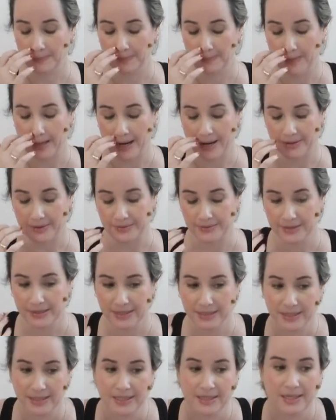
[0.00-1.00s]
Now,
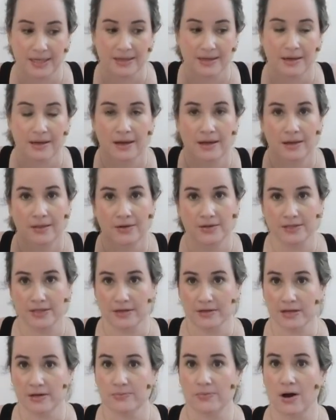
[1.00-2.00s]
there's
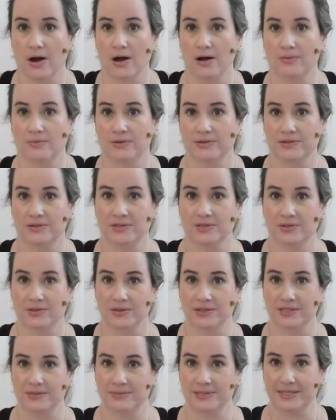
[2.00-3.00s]
nothing wrong with the
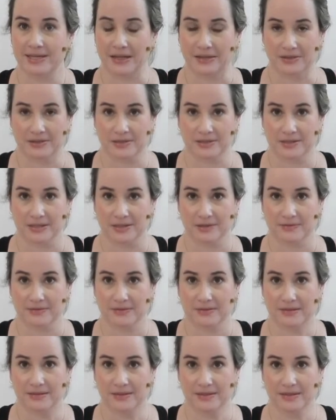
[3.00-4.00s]
stories we tell
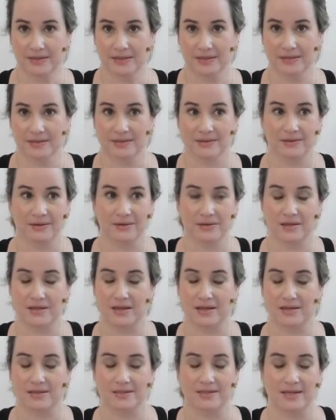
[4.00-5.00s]
ourselves. They're the
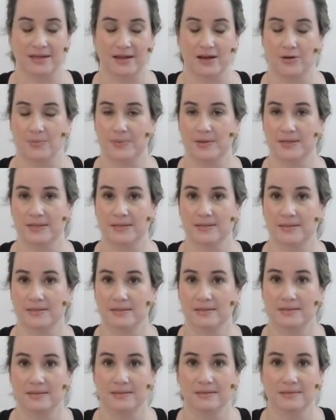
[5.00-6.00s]
things that help us
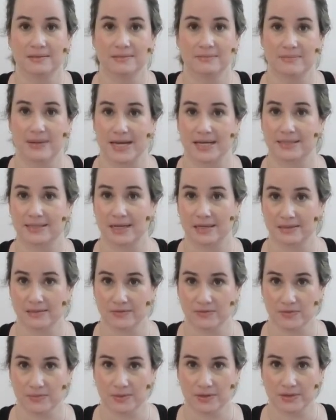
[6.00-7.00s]
make sense
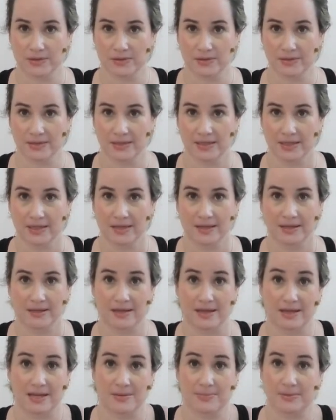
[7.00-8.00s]
of the world.
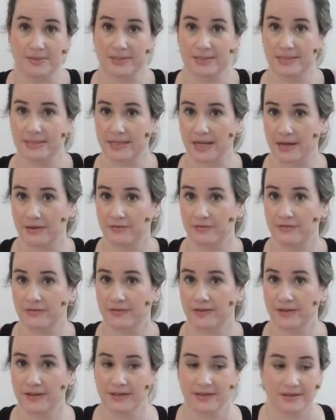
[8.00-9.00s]
They keep us safe.
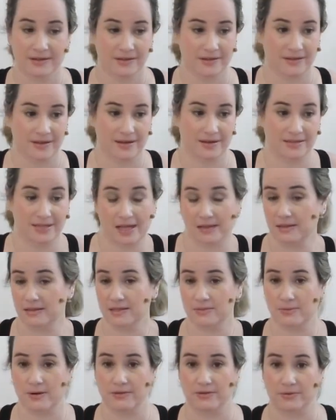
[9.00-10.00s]
They tell
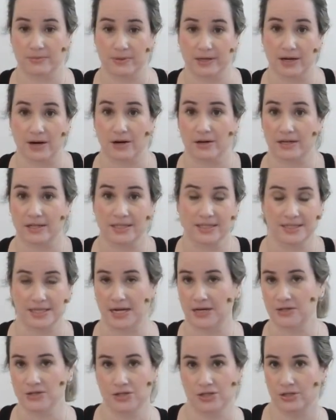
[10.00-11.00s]
us whether we are in
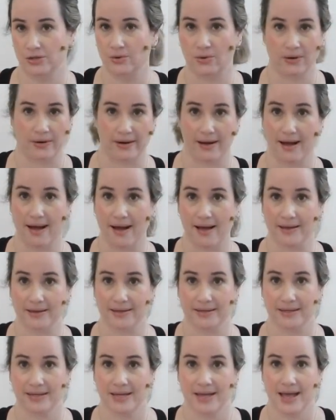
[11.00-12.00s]
danger or not.
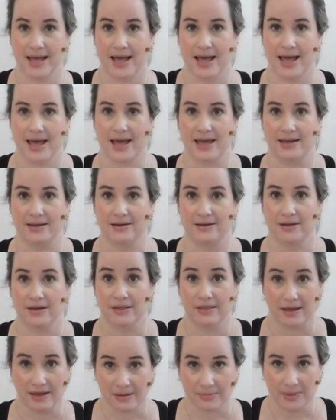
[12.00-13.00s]
And
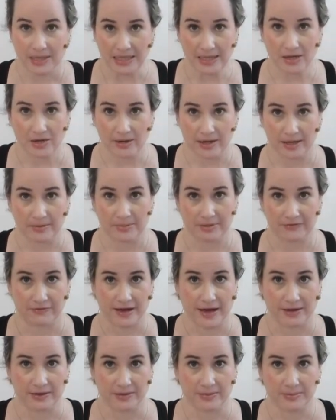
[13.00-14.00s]
they can be incredibly
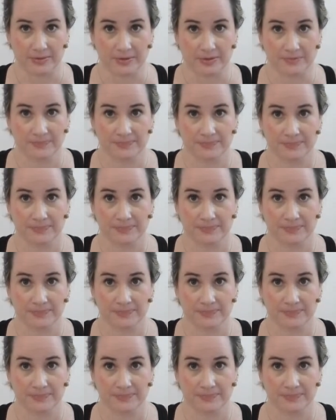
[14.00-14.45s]
valuable.